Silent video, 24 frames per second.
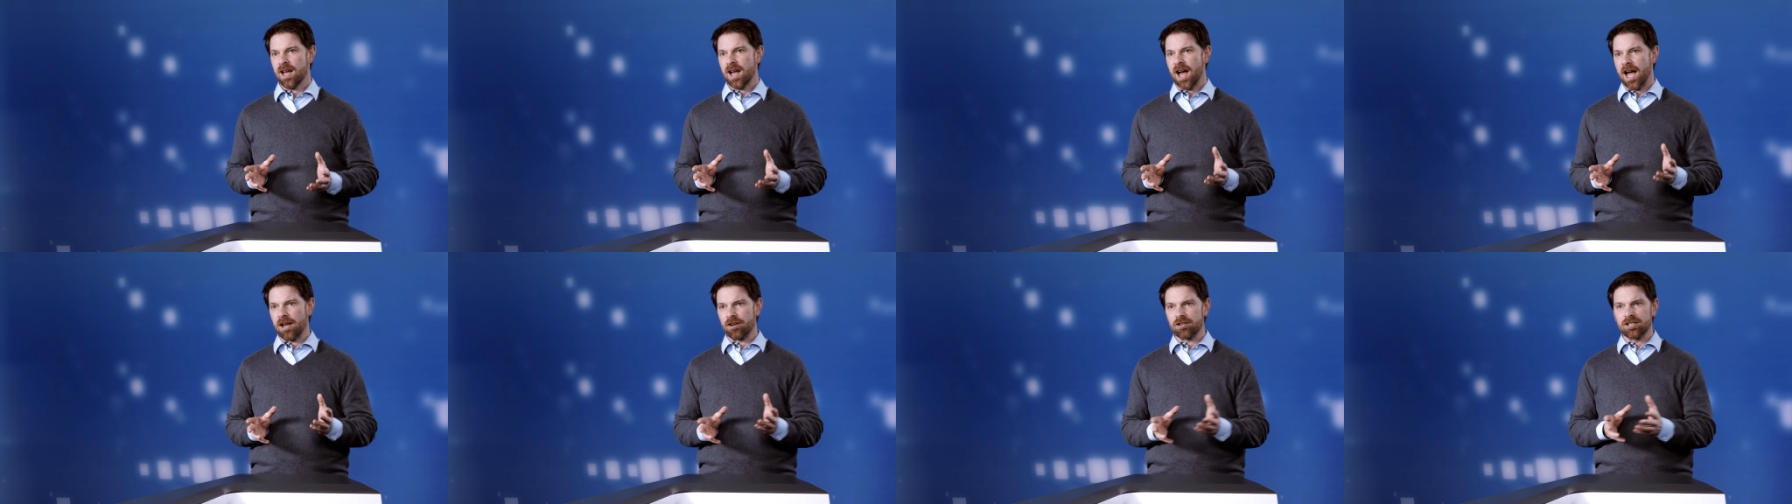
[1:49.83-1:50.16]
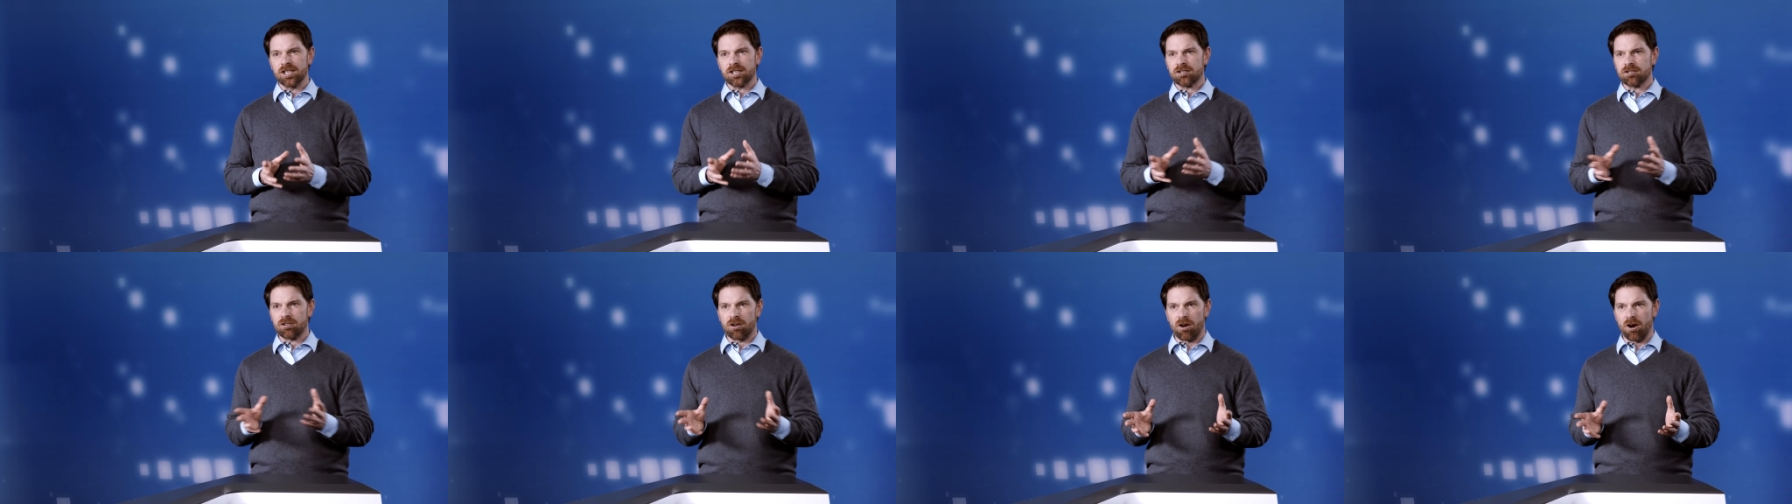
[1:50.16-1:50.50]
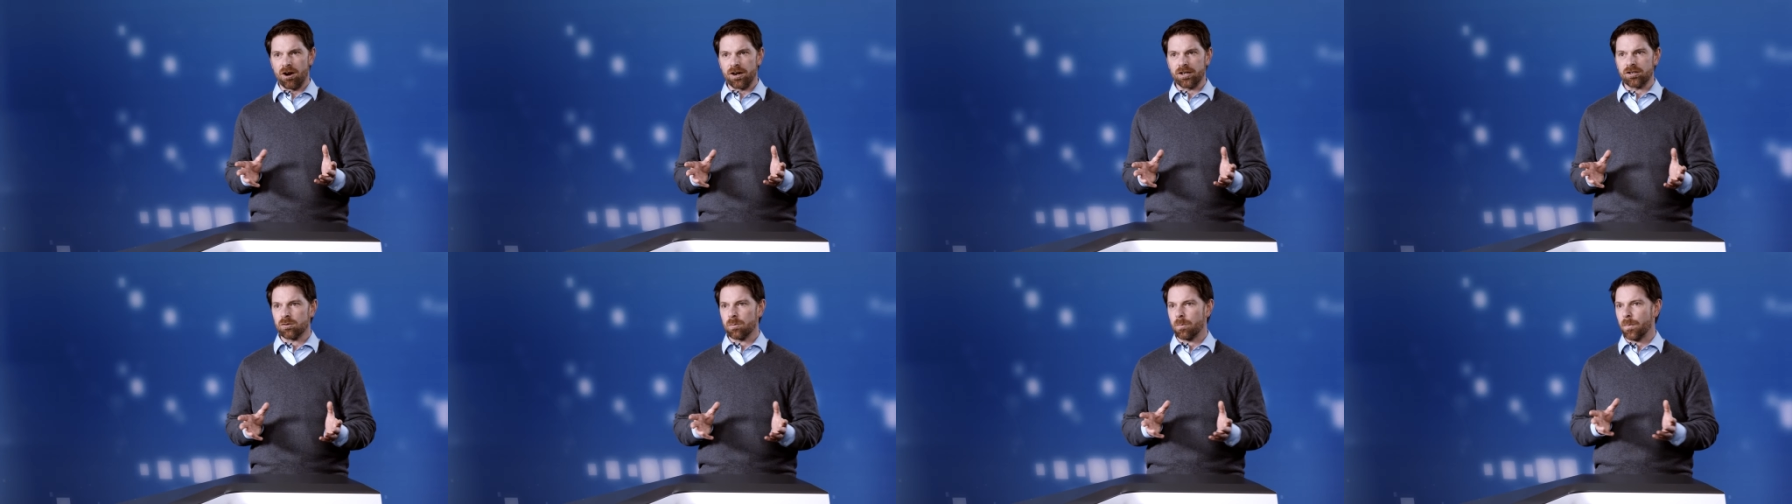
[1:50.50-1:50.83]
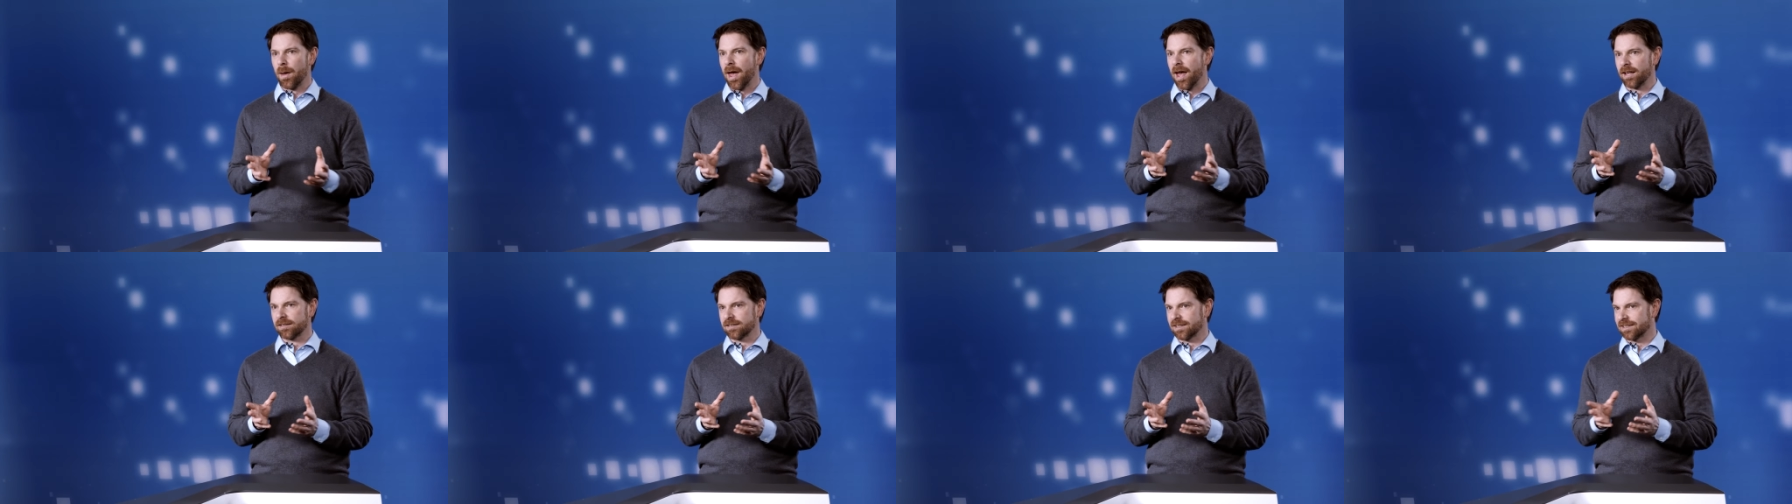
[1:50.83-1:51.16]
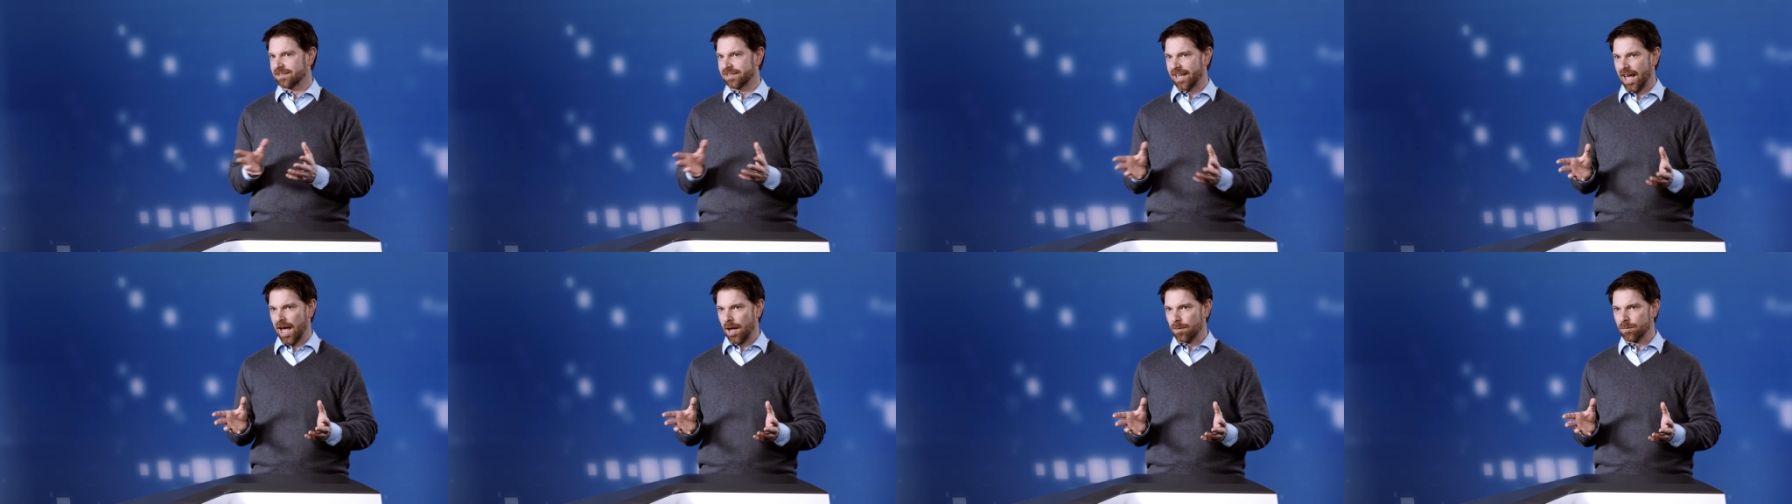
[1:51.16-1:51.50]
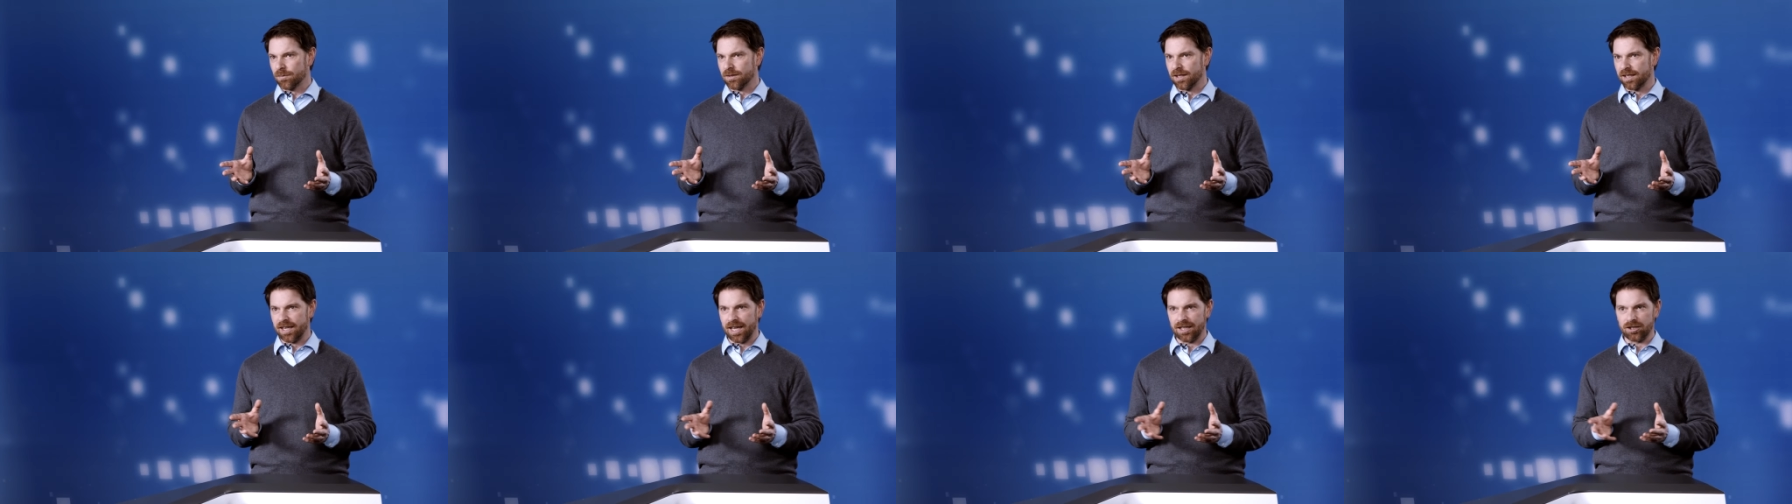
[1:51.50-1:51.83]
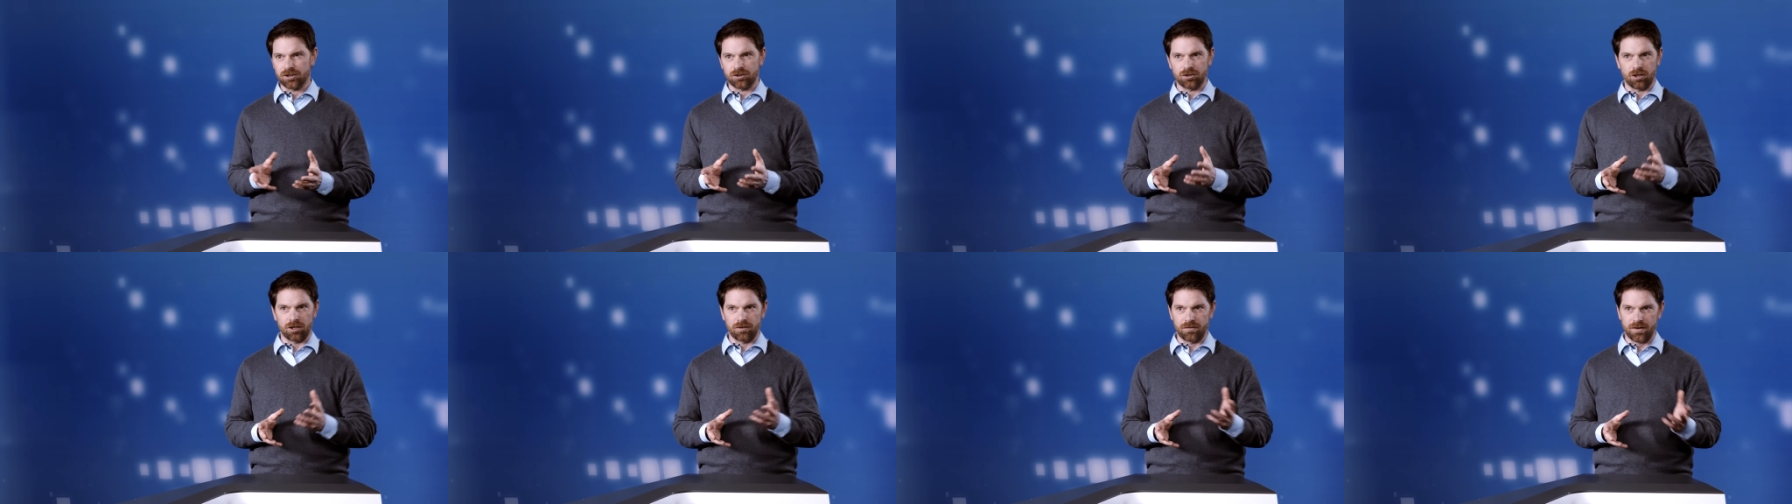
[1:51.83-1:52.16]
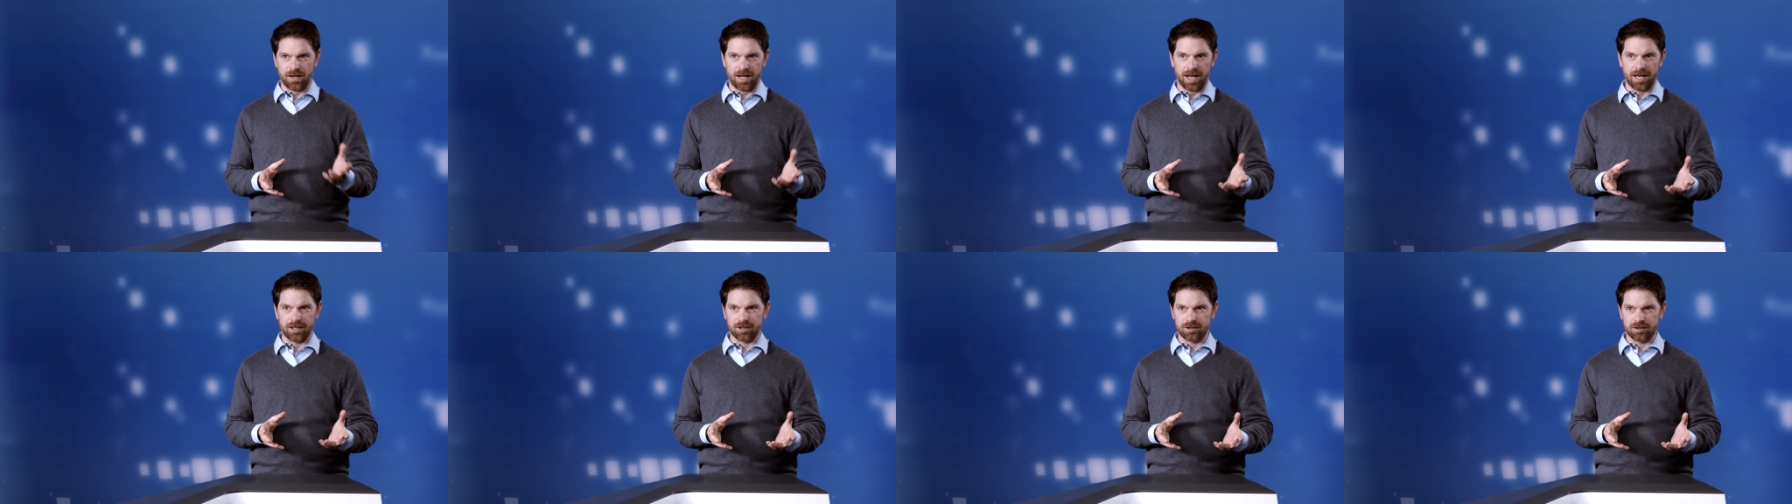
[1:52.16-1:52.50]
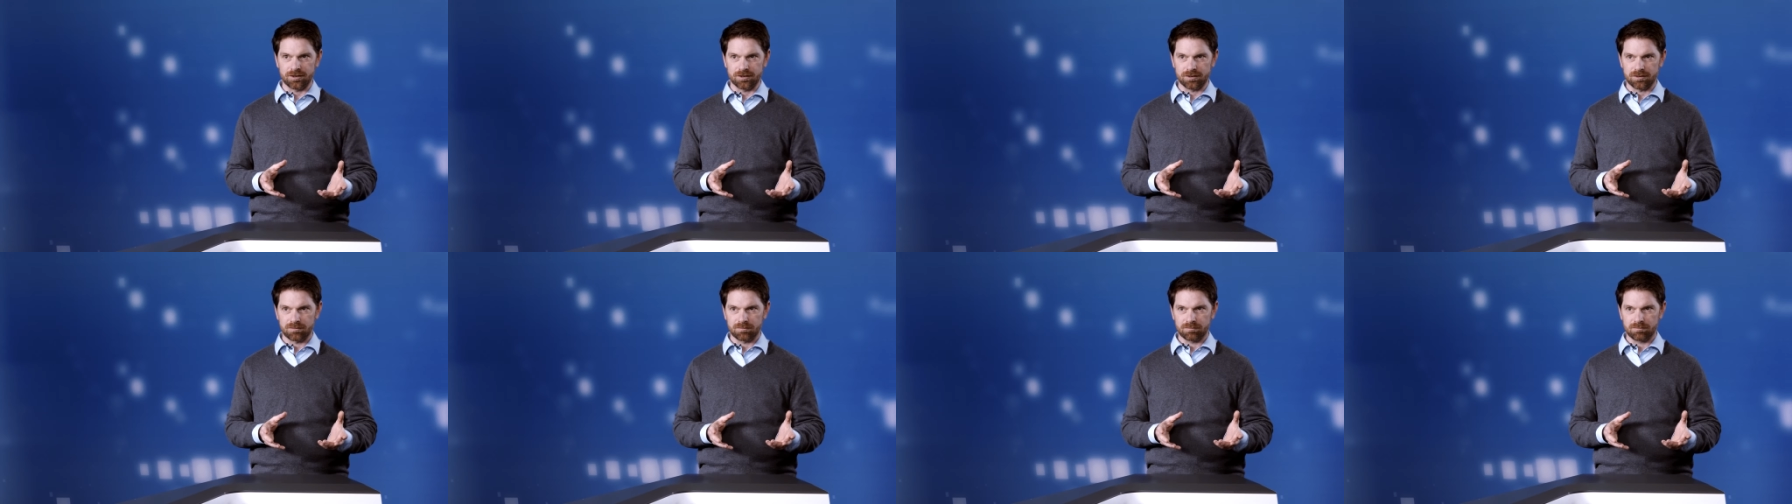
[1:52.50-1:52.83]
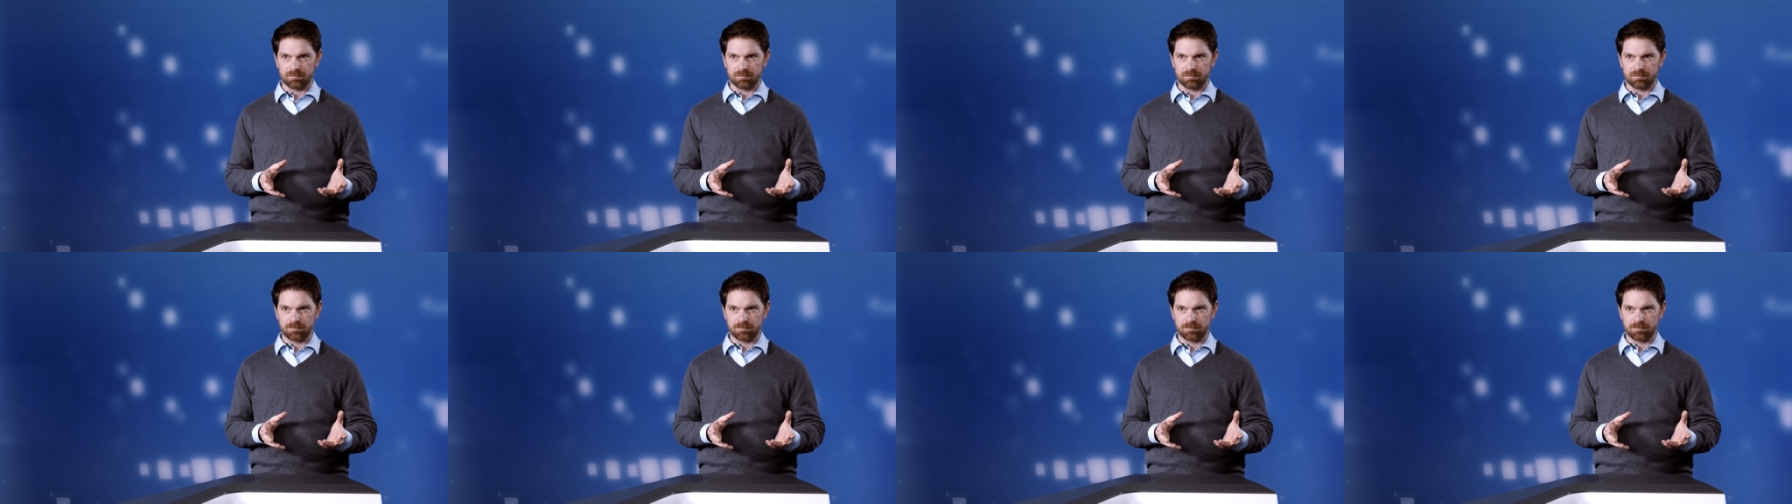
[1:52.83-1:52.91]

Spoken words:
Are you just learning to pass exams and get certifications?